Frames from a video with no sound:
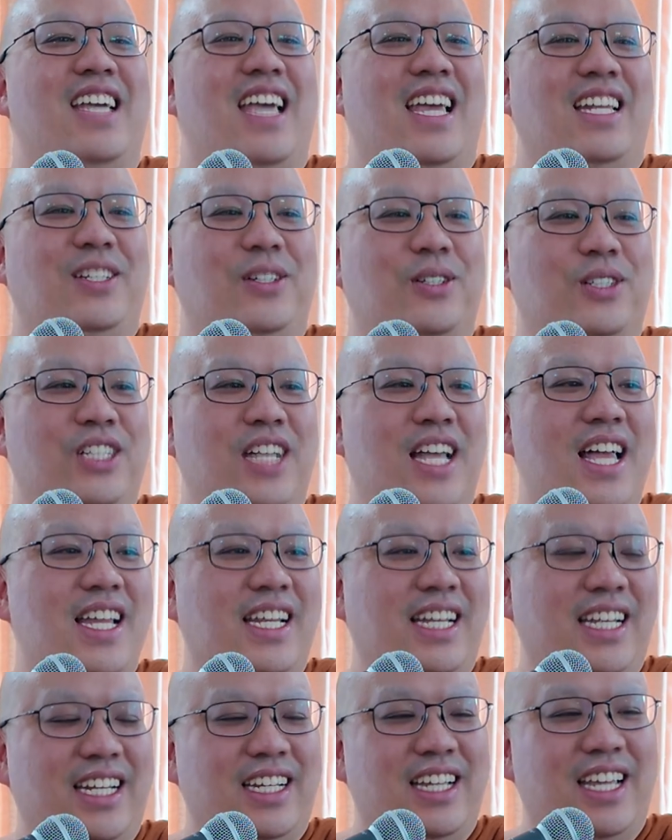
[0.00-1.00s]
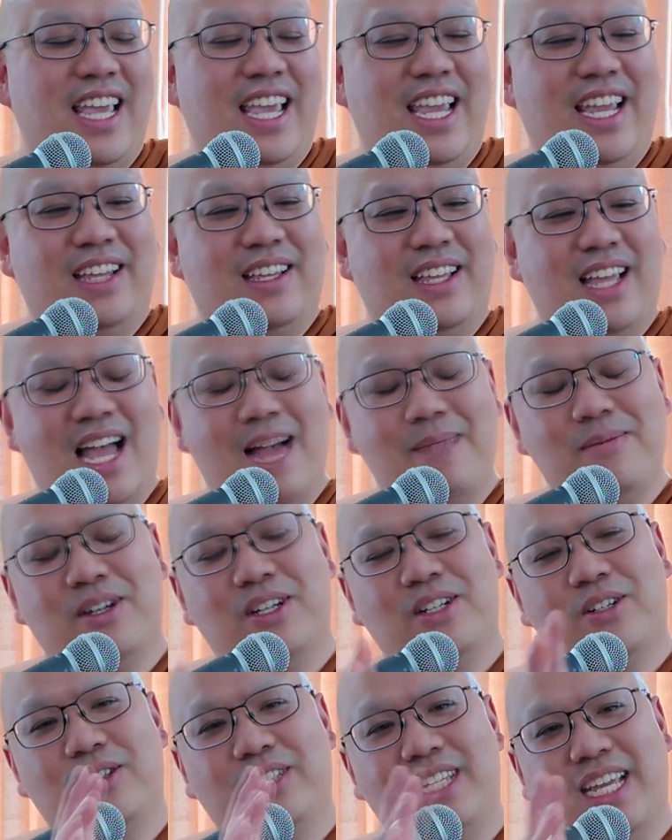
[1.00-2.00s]
and told Chani, hey, I'm
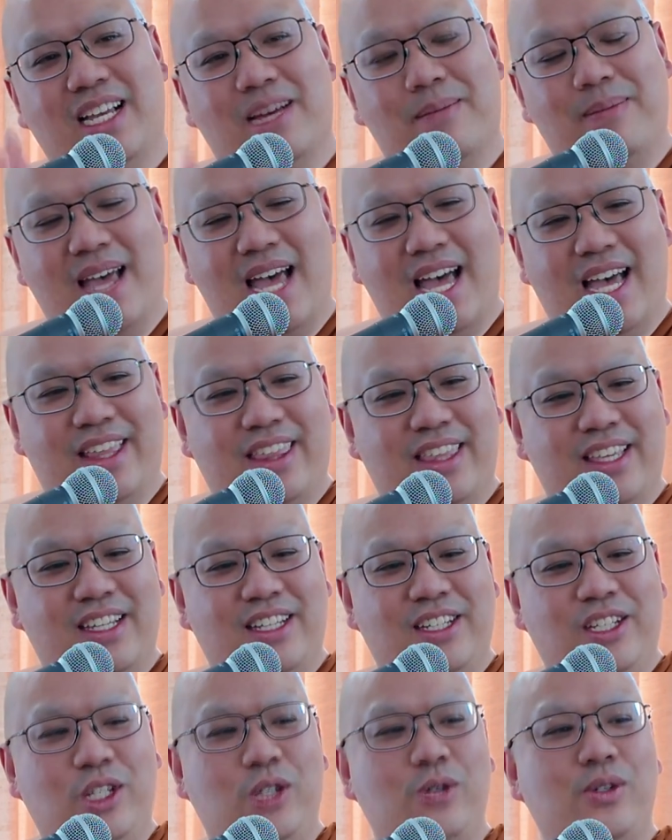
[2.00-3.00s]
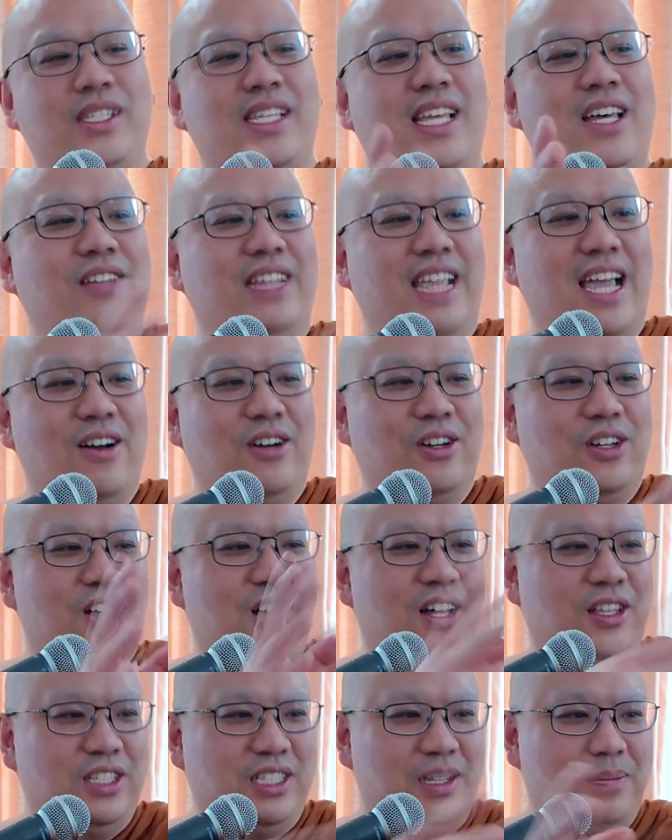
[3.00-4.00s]
gonna go take a bath. You sell the
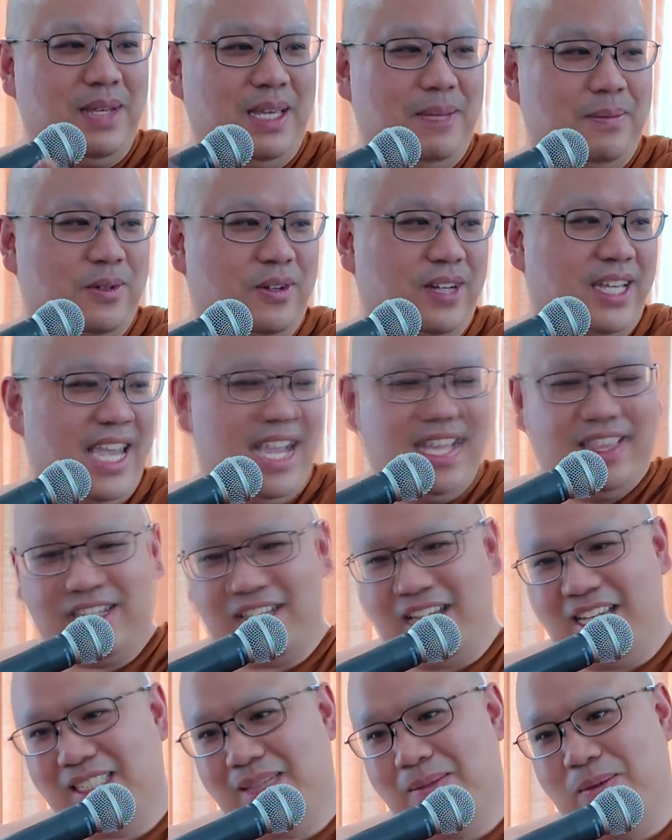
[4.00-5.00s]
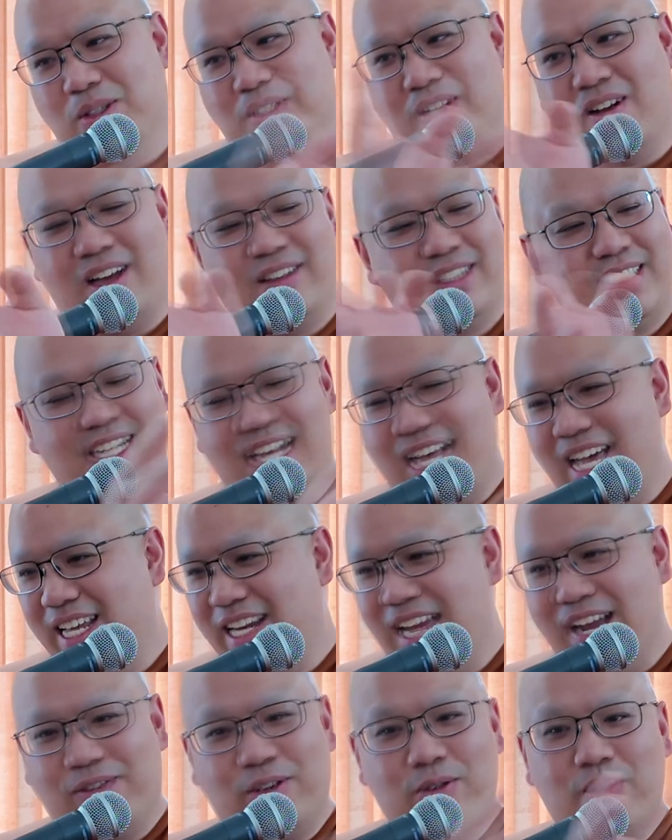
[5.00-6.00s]
alcohol to the people, okay? The customers are
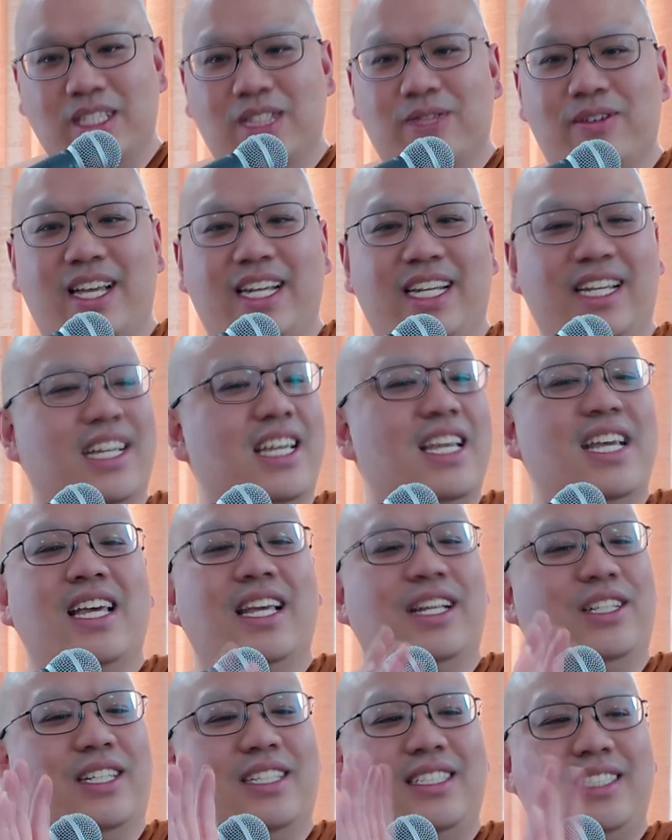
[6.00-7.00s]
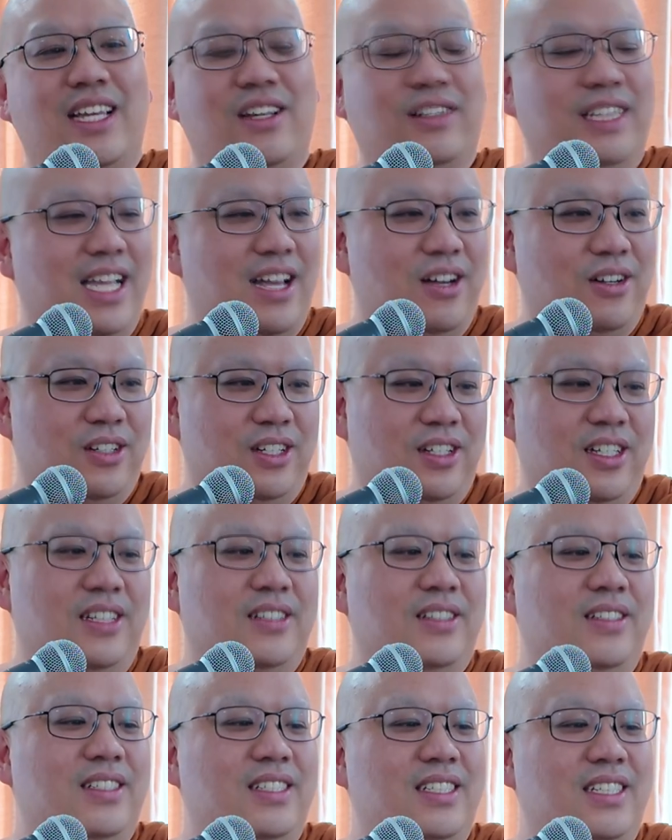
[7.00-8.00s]
outside, everyone's ready, just sell the alcohol.